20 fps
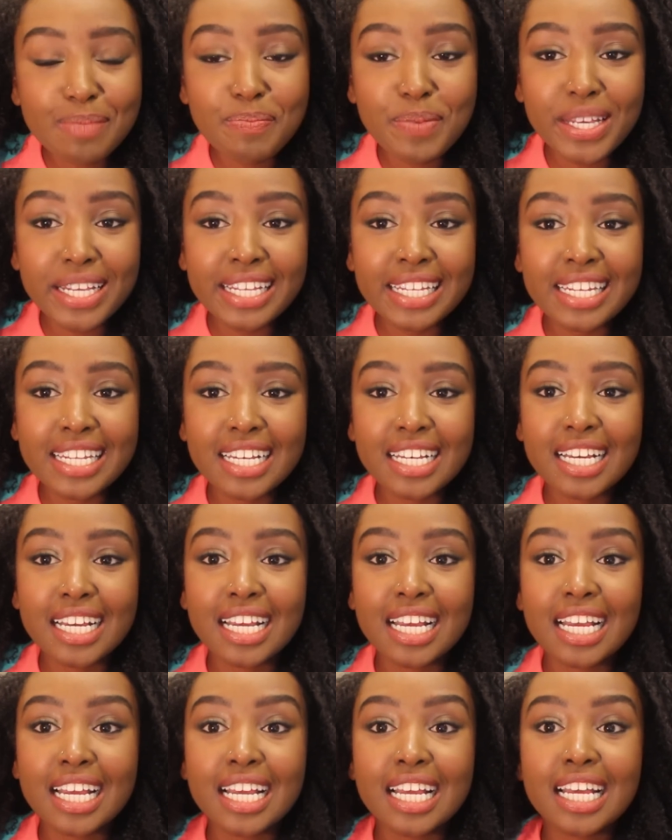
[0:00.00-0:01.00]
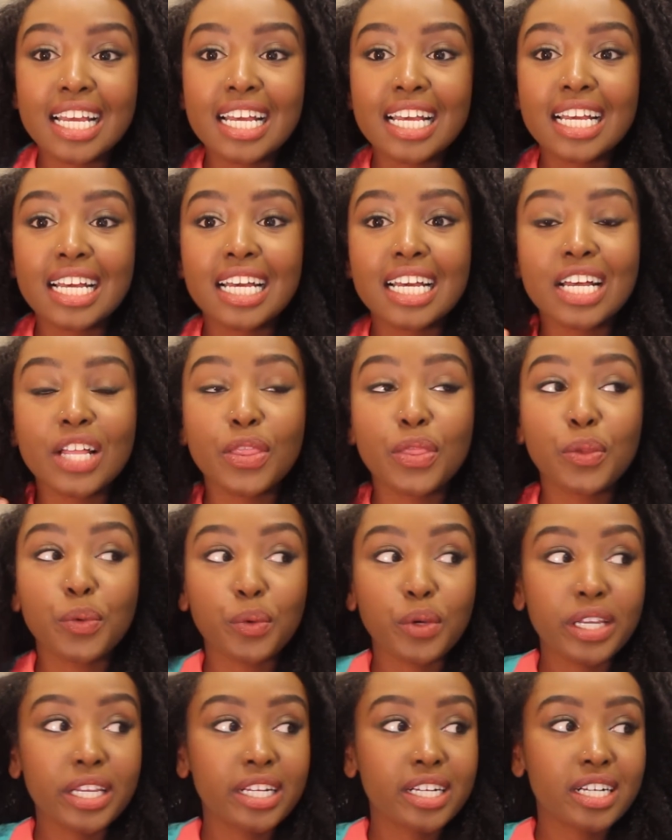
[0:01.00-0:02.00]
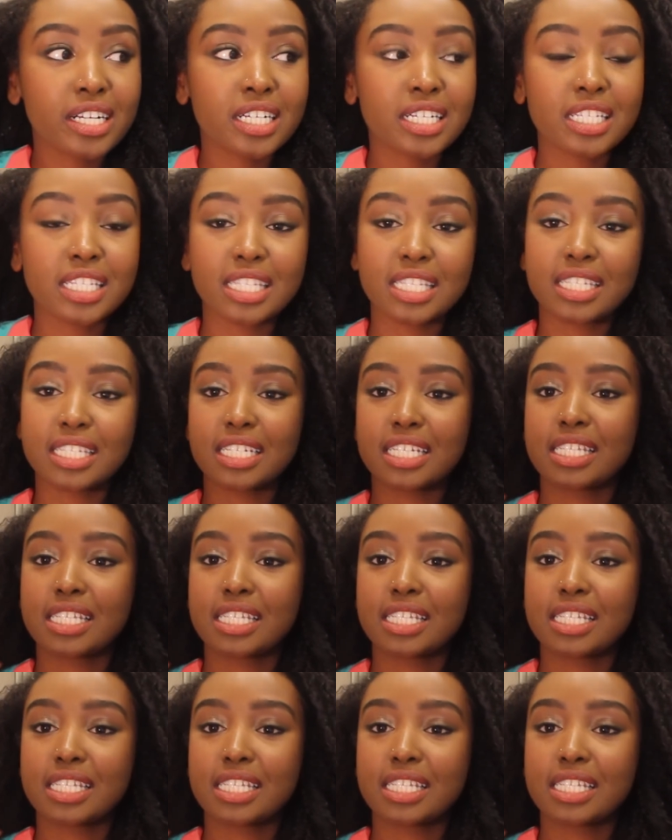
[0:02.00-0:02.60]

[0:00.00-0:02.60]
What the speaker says: been 3 years